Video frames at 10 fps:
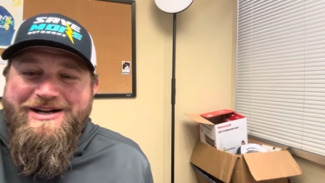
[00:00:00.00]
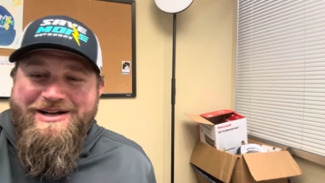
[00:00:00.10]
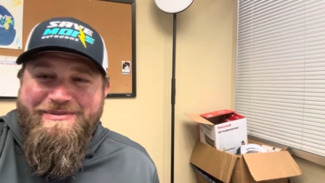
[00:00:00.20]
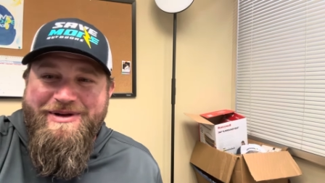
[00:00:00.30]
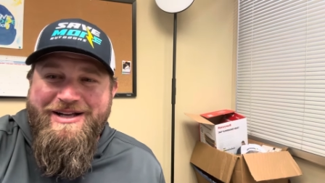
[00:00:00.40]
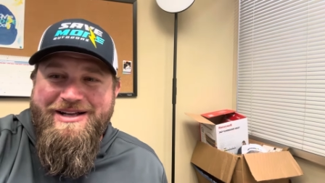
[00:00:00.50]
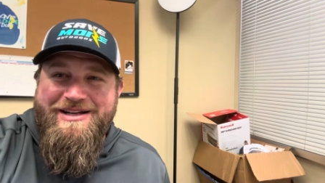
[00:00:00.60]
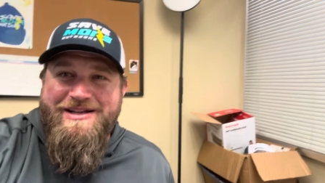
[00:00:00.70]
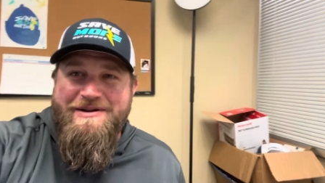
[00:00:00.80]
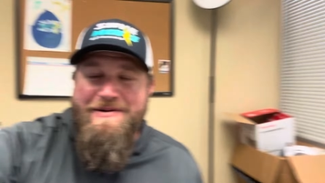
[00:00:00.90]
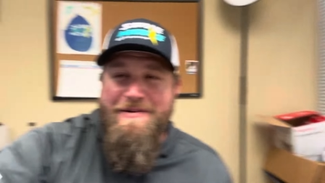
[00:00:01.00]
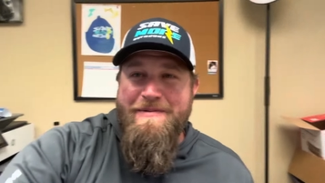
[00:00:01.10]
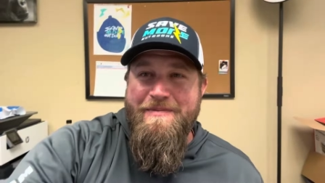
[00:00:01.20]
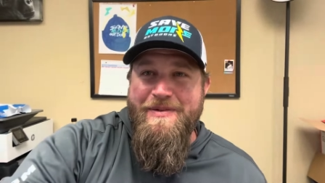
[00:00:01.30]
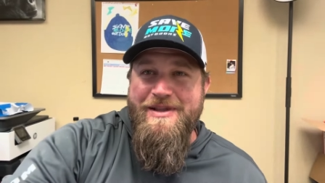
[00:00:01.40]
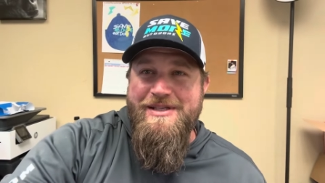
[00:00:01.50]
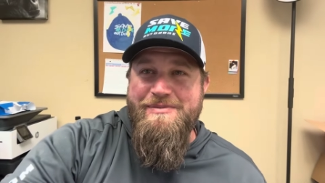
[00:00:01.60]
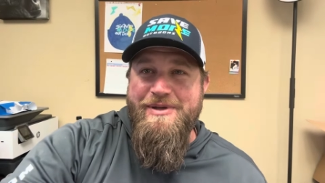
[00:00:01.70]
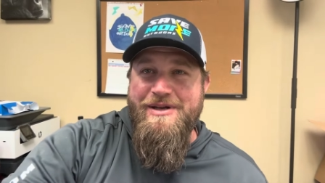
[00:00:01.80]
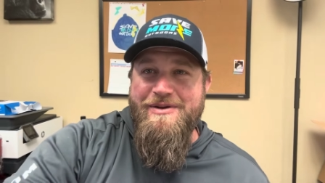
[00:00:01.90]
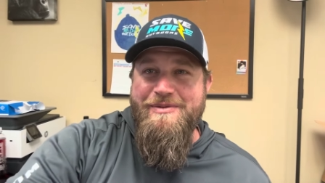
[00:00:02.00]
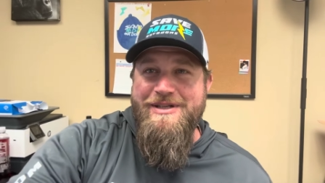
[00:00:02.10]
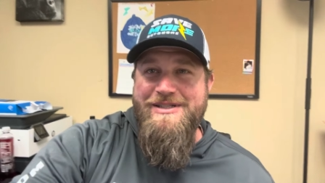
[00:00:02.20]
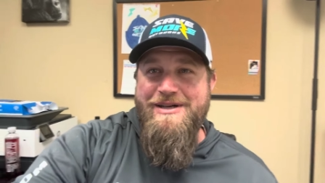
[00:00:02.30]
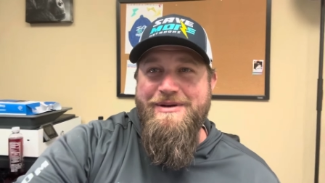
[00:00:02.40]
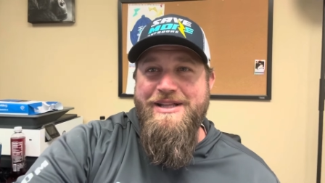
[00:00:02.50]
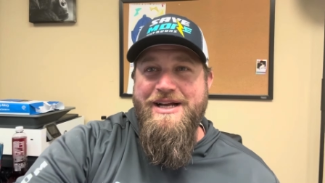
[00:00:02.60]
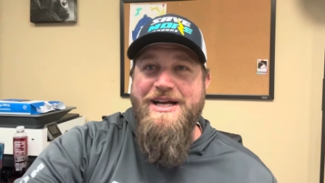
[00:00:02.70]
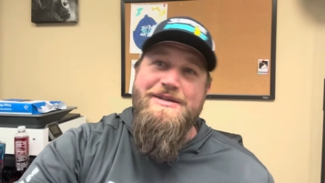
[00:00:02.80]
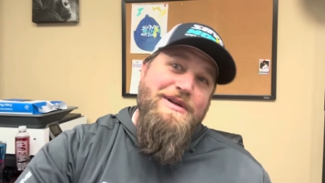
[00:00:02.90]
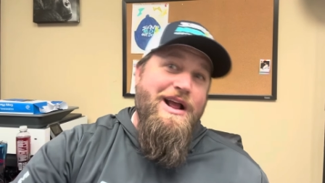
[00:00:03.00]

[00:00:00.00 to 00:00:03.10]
on me. Sorry about that, guys.